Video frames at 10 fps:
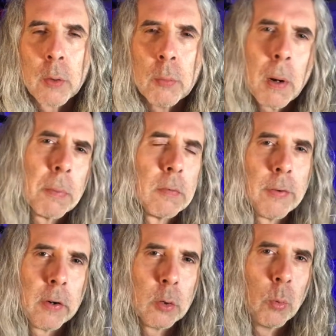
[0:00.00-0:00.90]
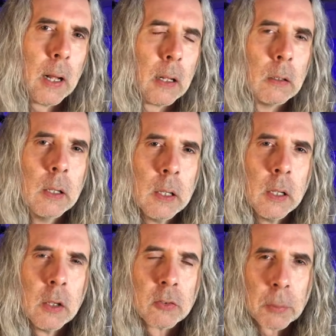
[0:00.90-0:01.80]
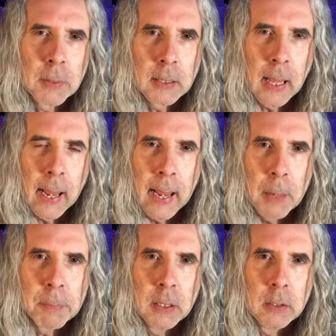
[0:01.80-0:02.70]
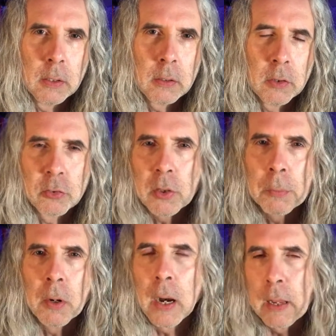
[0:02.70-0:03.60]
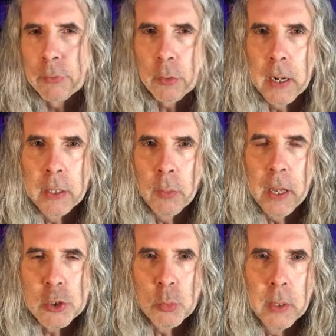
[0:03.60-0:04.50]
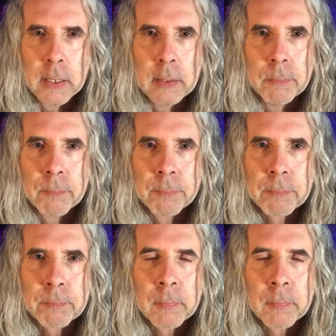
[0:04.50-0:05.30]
But I remember very well something that happened the summer after I graduated.